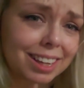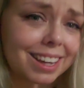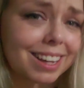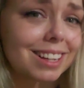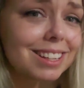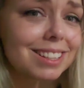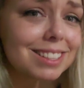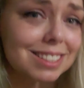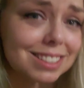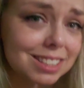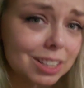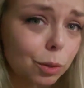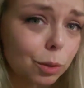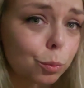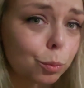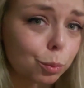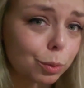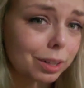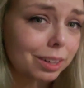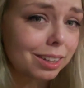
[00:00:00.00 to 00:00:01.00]
It's
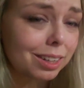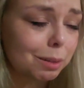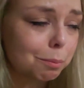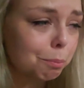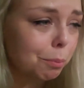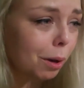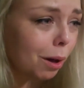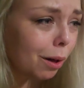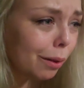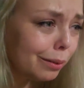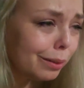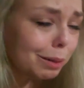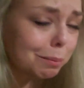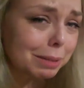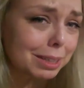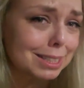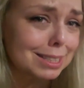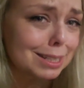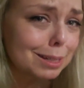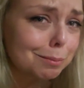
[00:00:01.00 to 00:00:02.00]
still really bothering
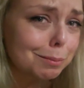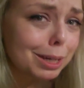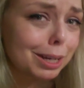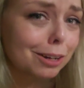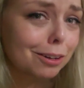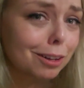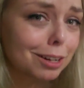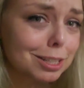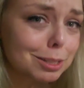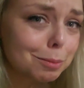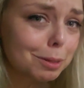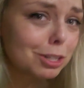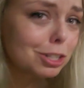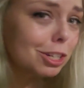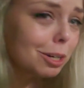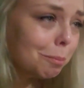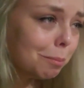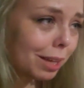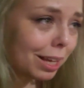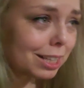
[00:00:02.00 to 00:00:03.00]
my stomach, not to
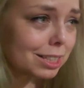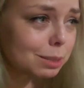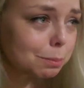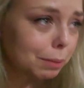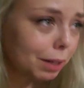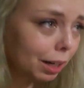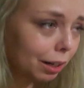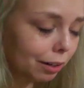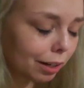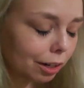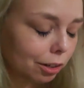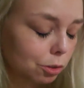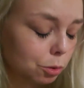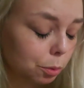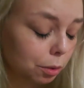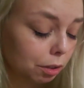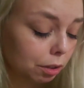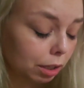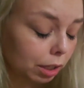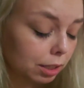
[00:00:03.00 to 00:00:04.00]
mention I'm like spinning around and
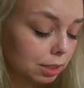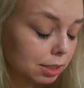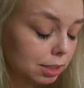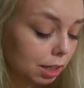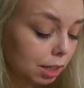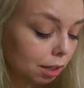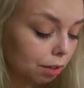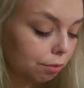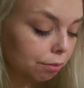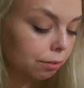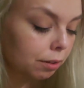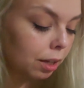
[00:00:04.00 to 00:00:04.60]
twirling and stuff.